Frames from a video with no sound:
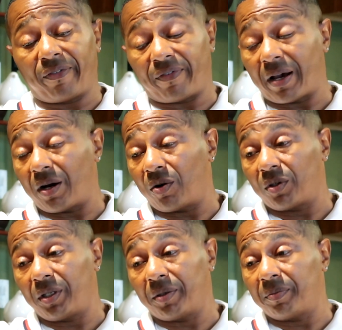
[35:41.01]

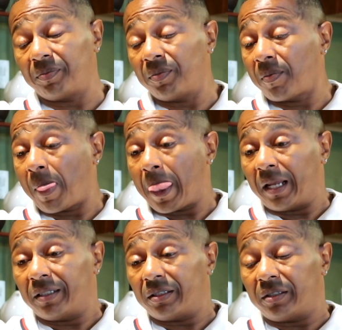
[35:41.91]
found him
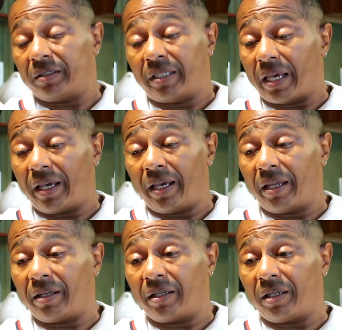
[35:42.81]

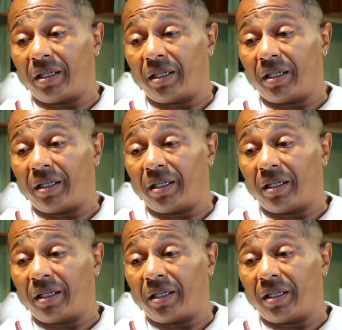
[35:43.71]
dead,